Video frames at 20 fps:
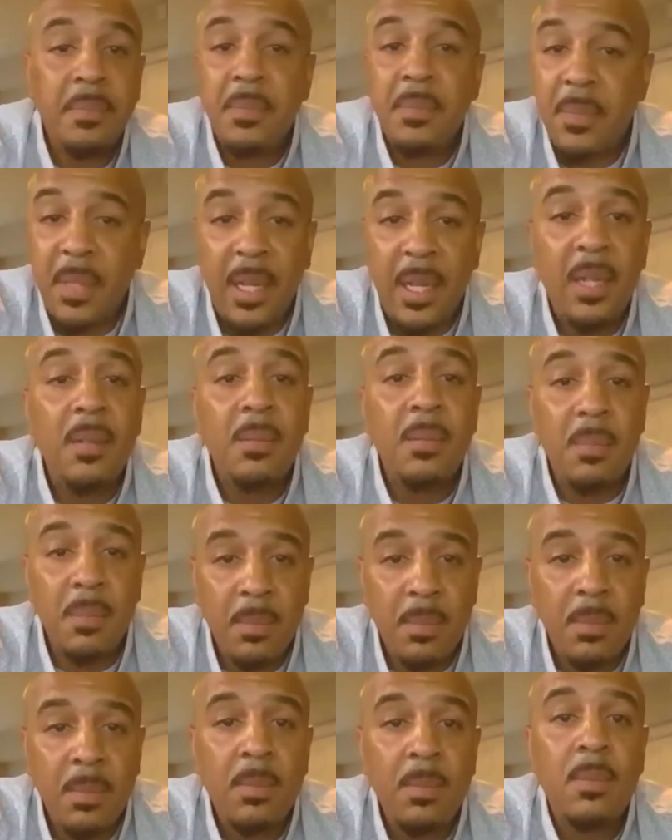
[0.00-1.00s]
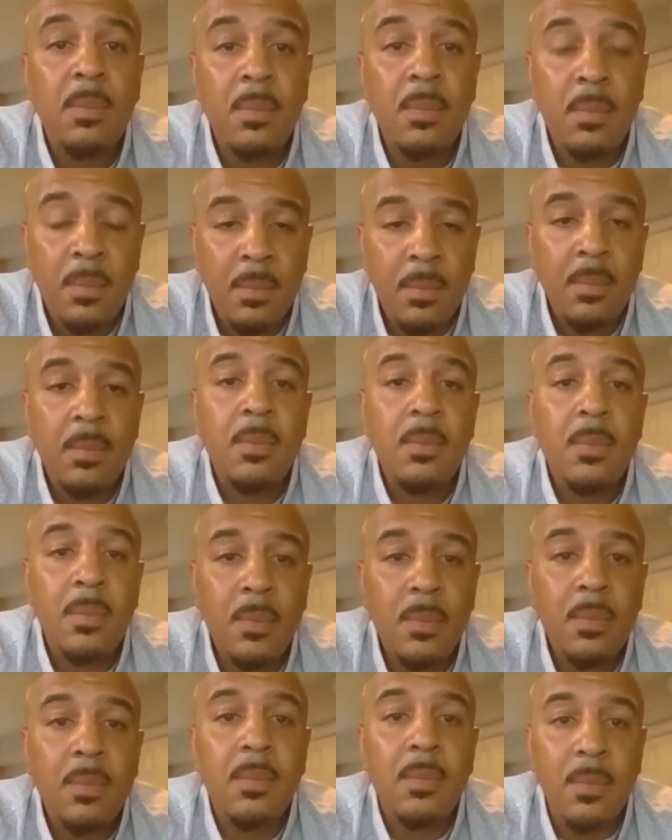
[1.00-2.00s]
of people, I think, miss the mark
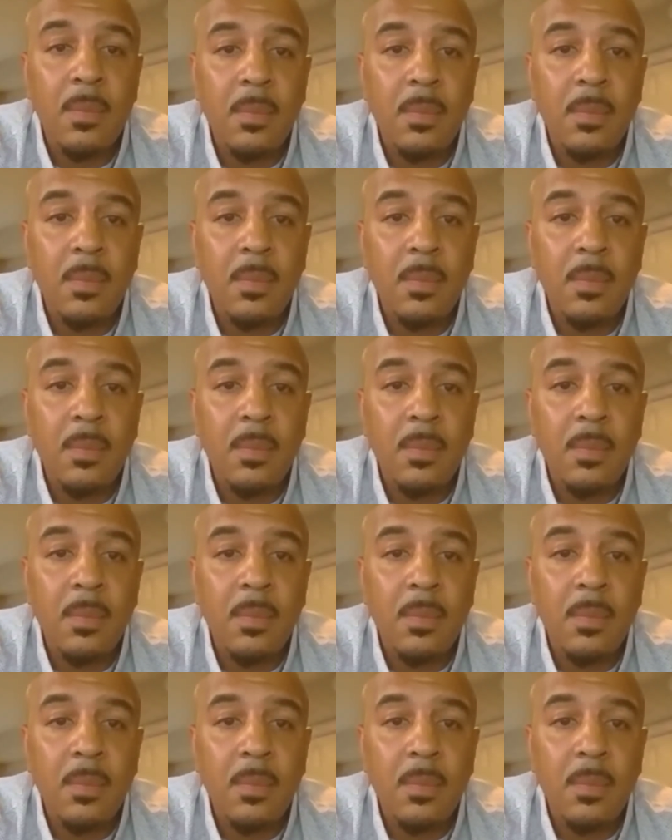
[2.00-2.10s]
when they're